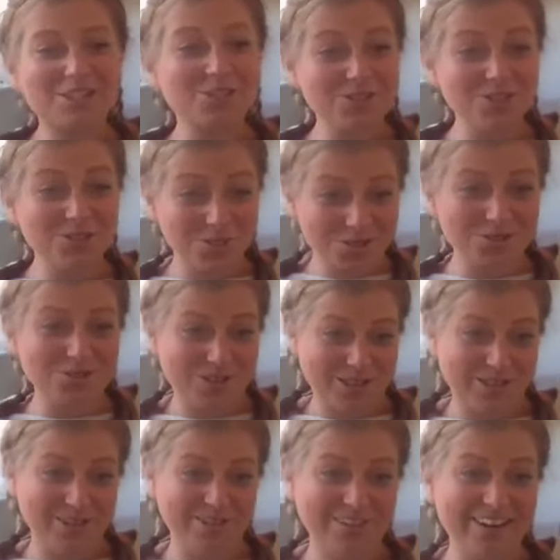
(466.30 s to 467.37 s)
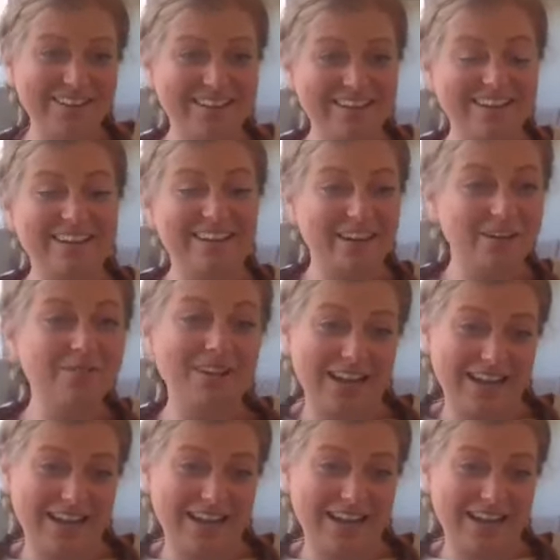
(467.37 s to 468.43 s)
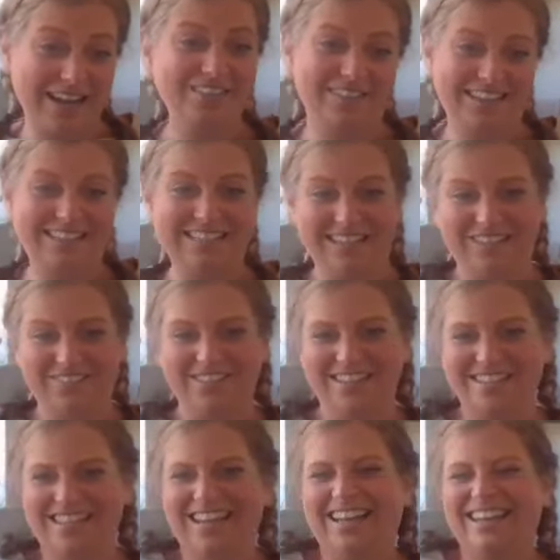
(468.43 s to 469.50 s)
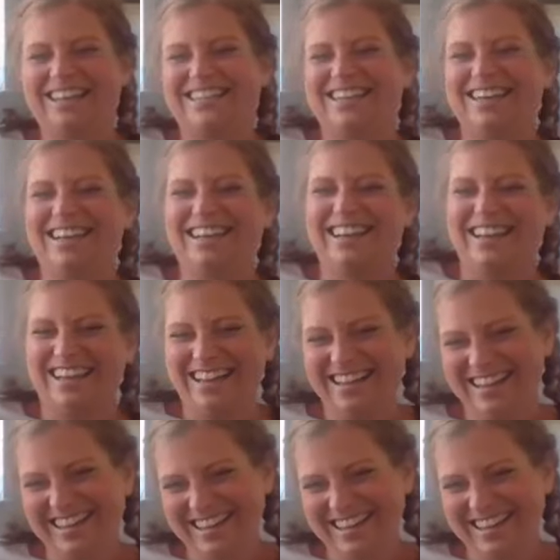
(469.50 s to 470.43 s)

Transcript: make sure you do so, and then he will have to have less time outside too.